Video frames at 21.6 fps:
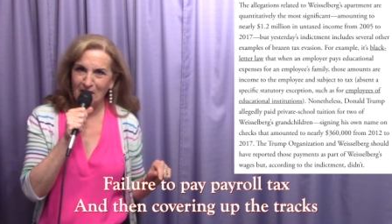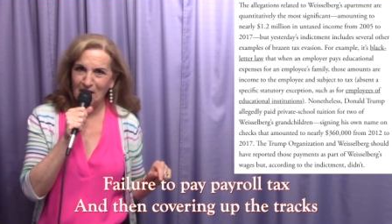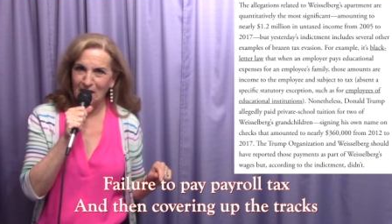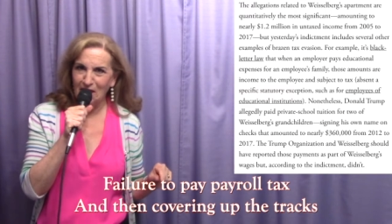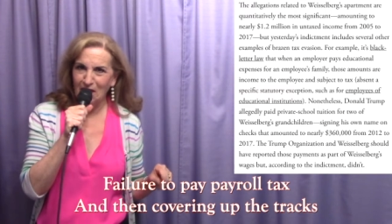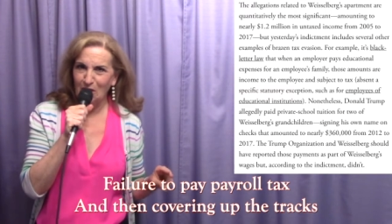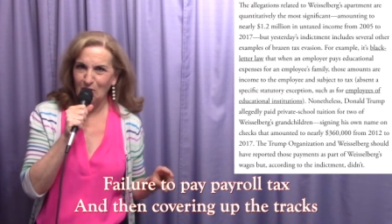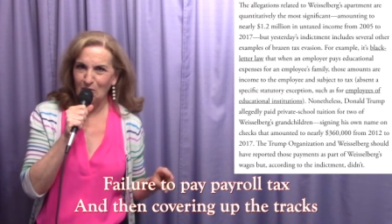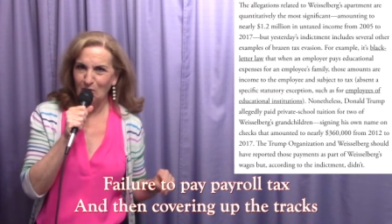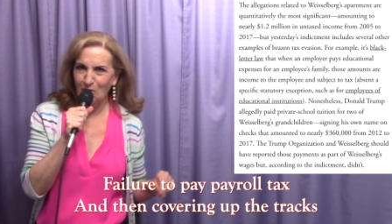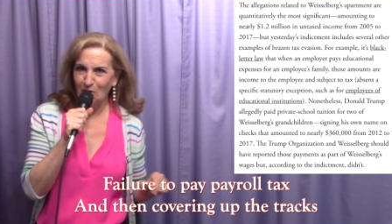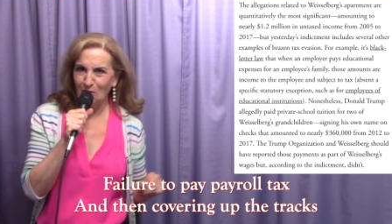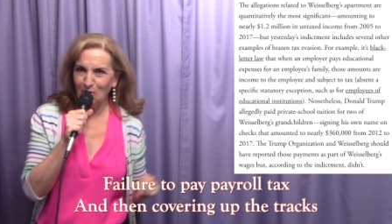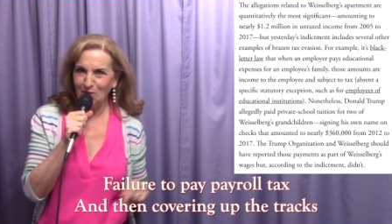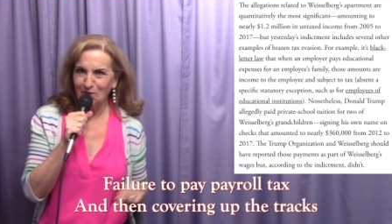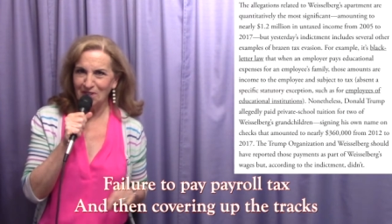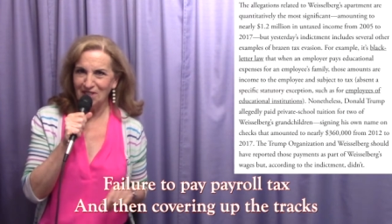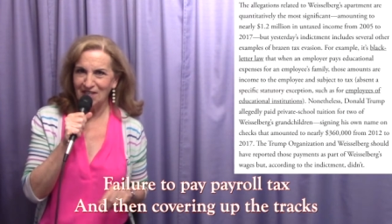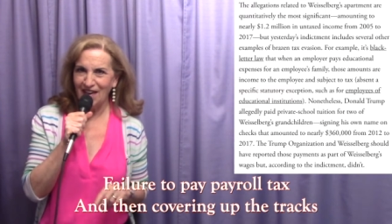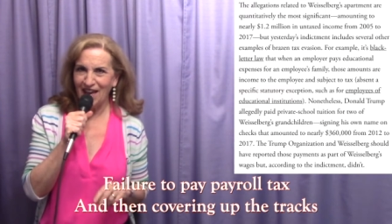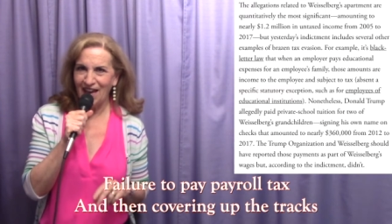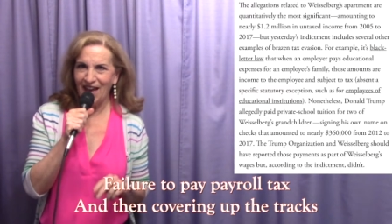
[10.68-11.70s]
payroll
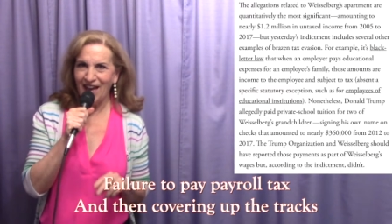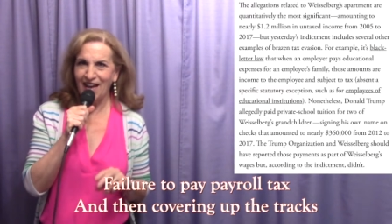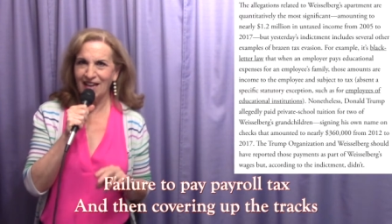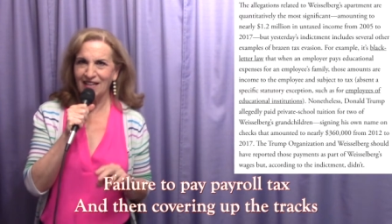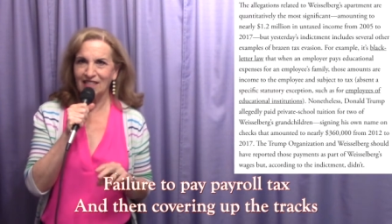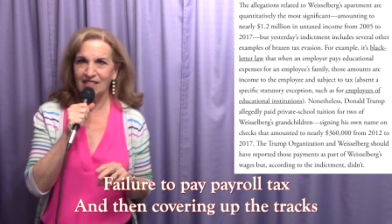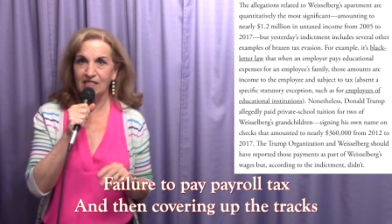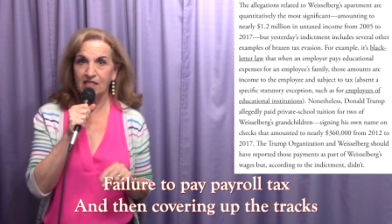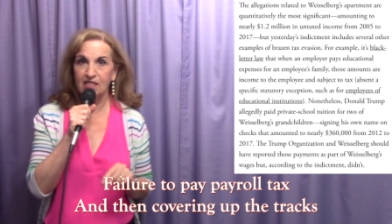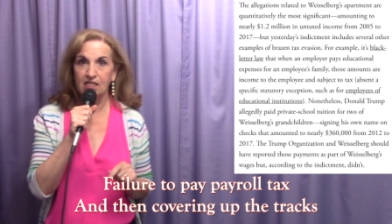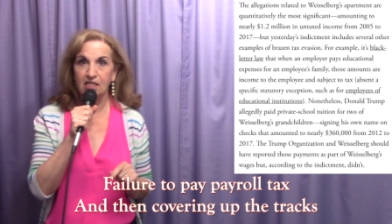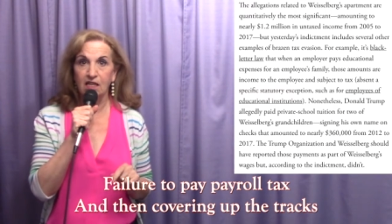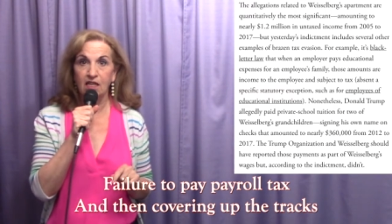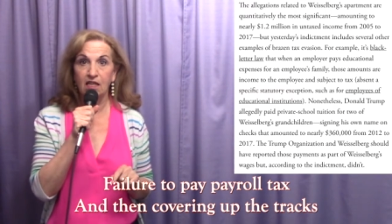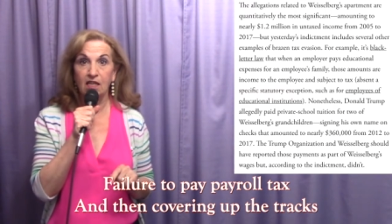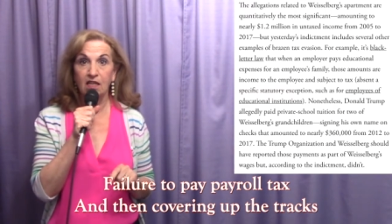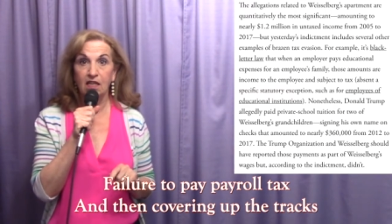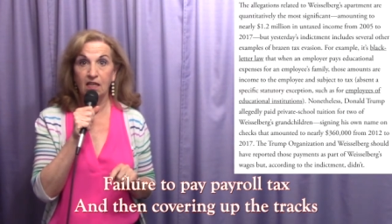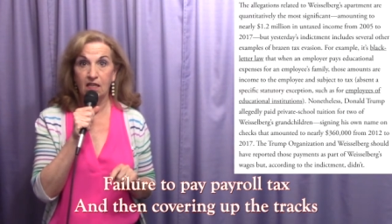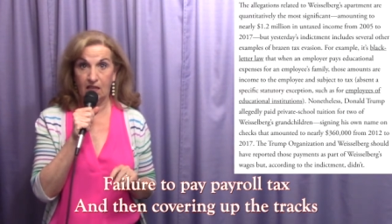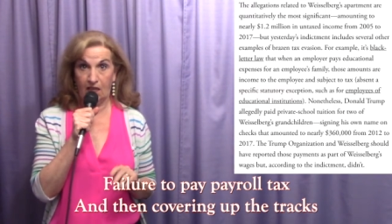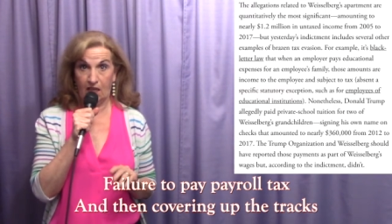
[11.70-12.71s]
tax
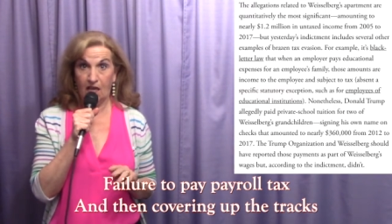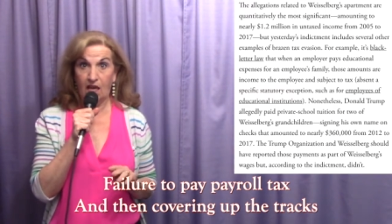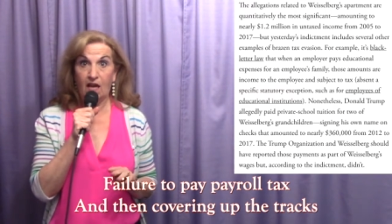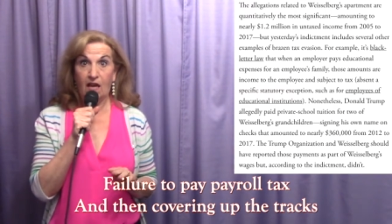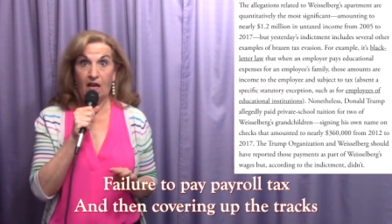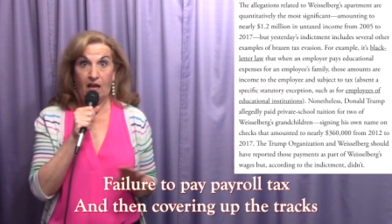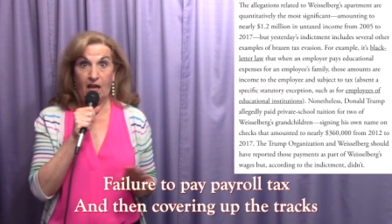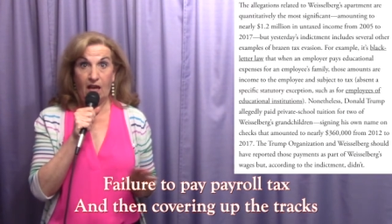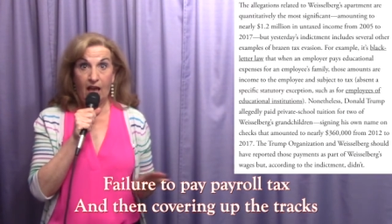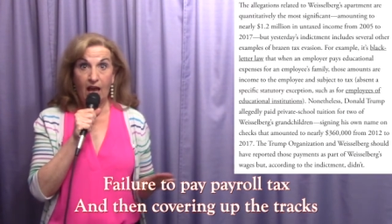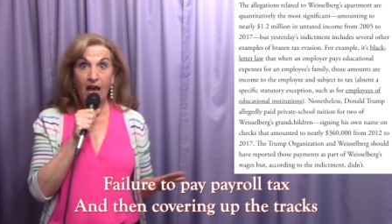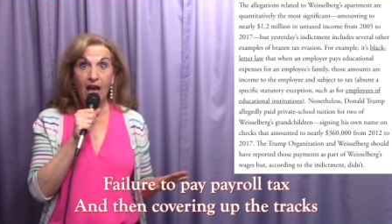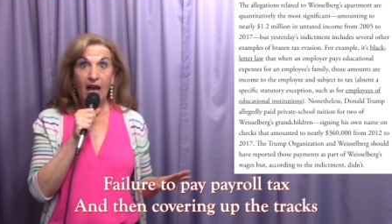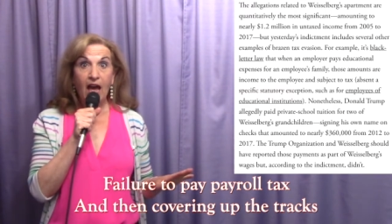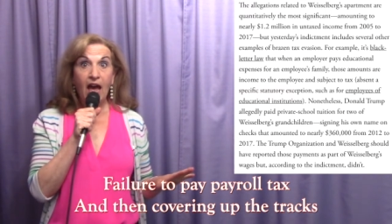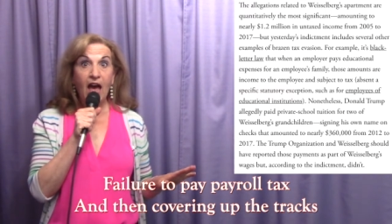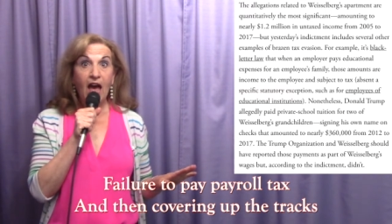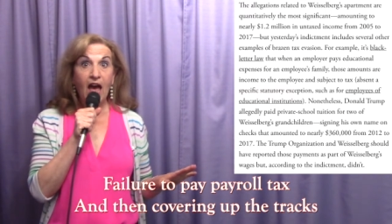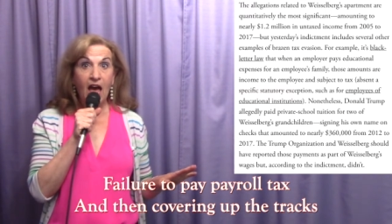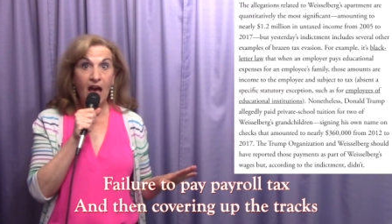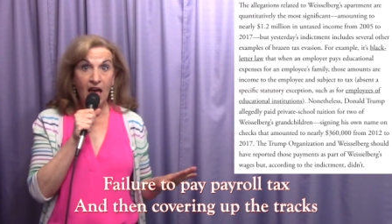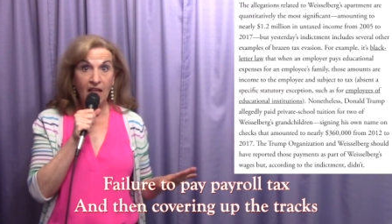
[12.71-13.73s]

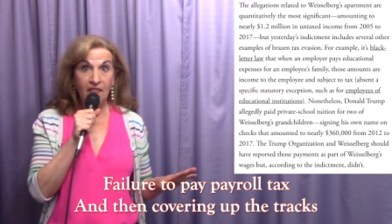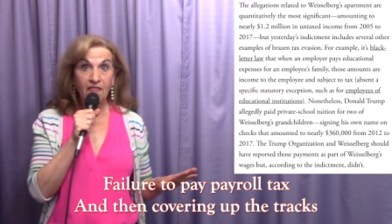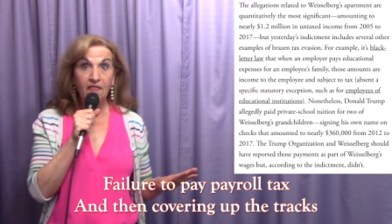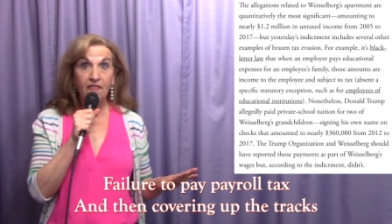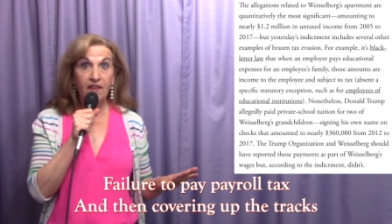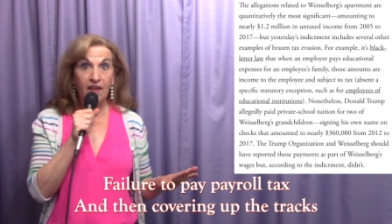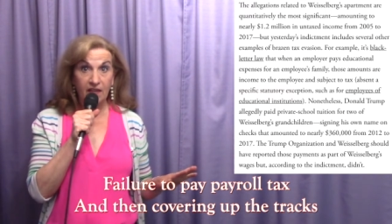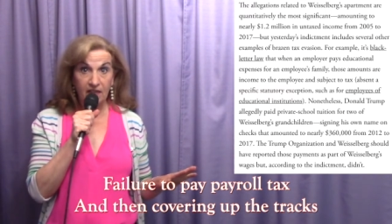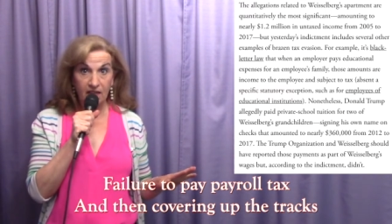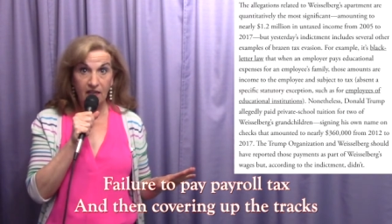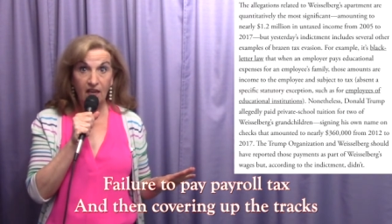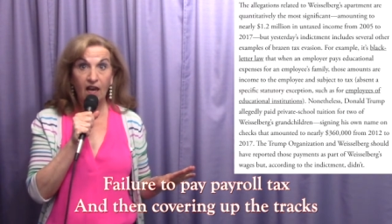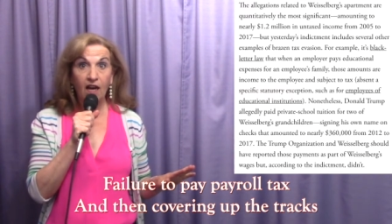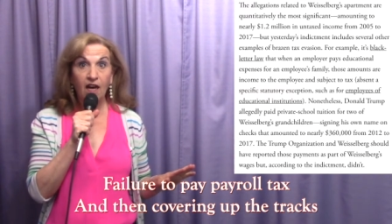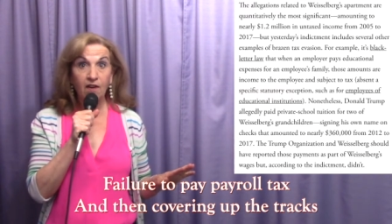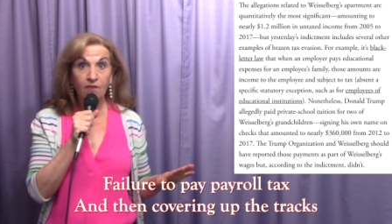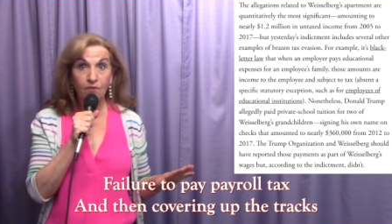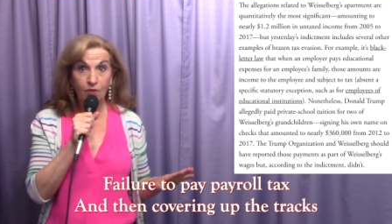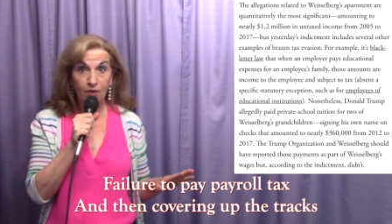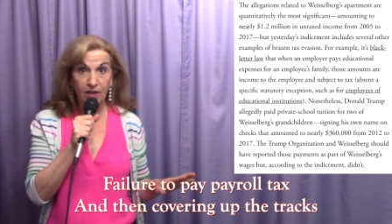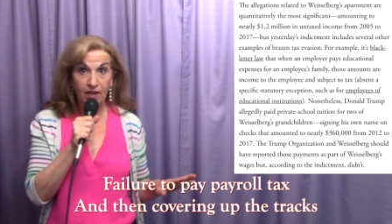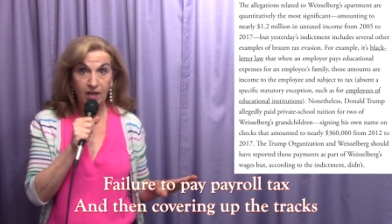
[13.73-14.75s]
and then
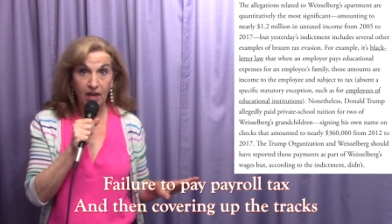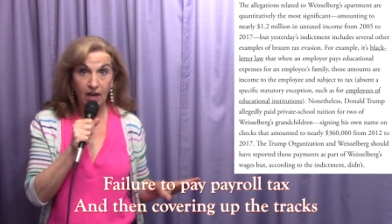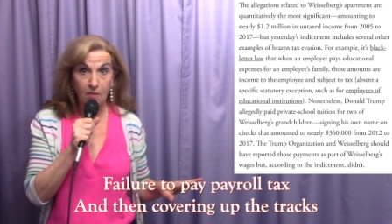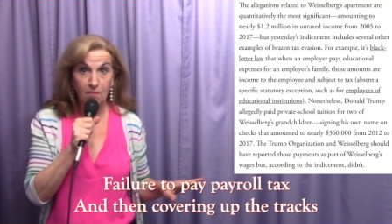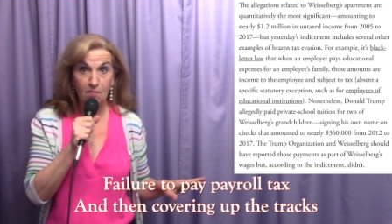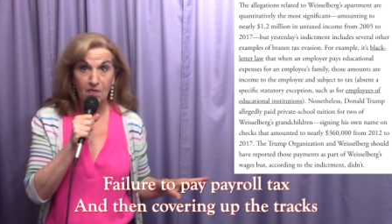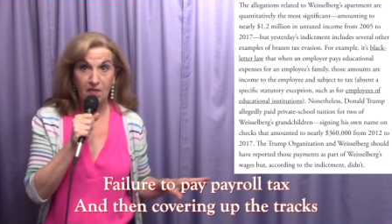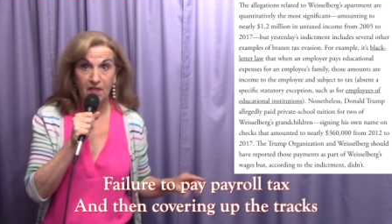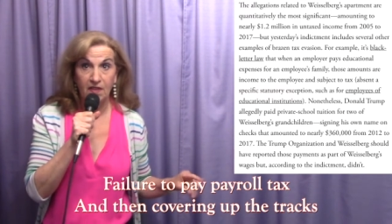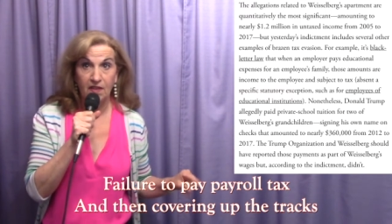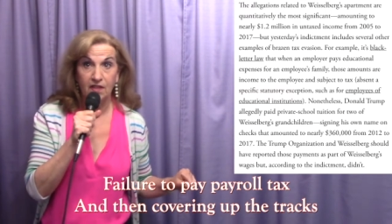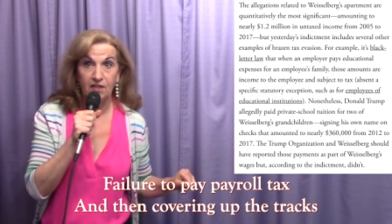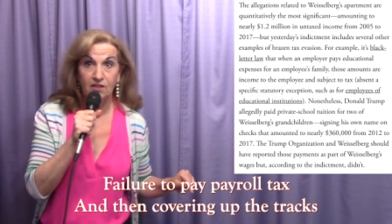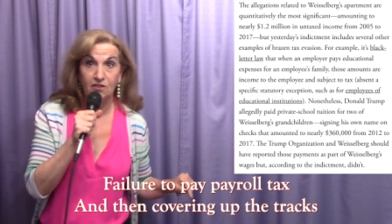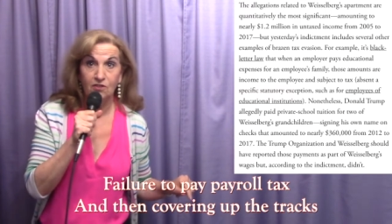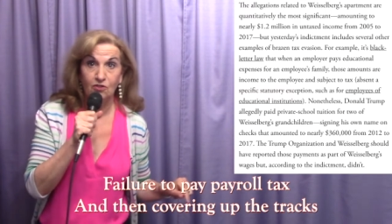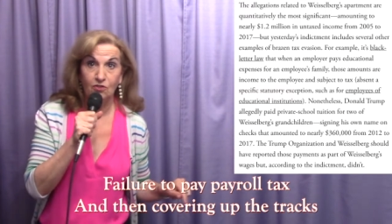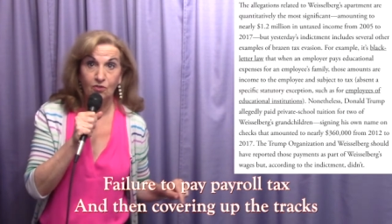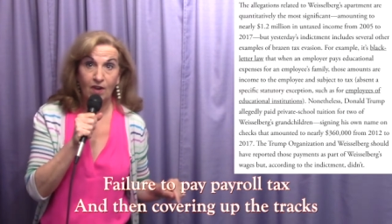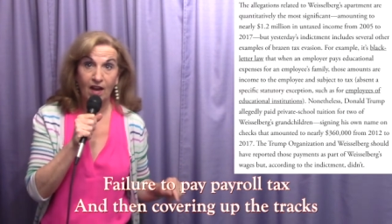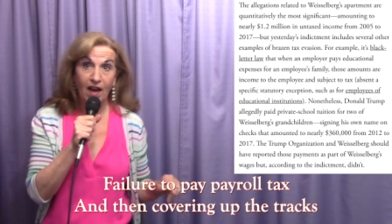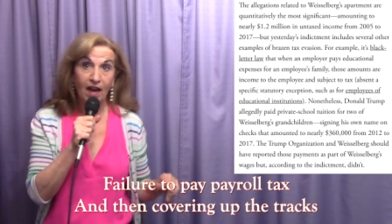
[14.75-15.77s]
covering up the
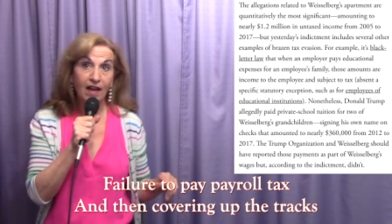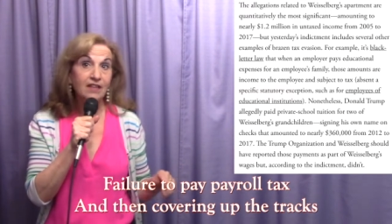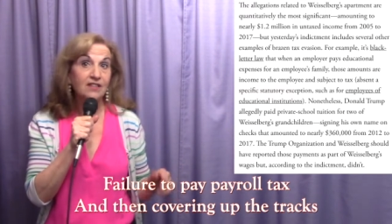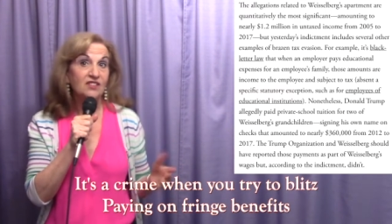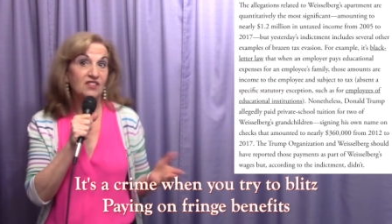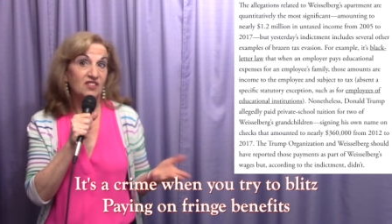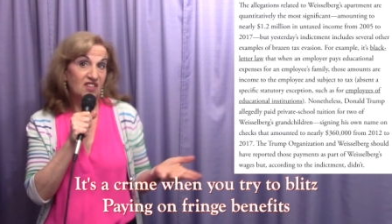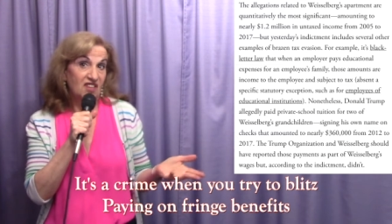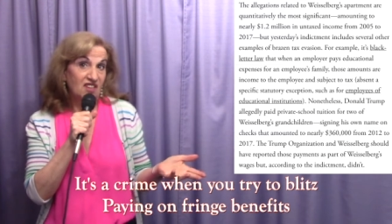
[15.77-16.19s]
tracks.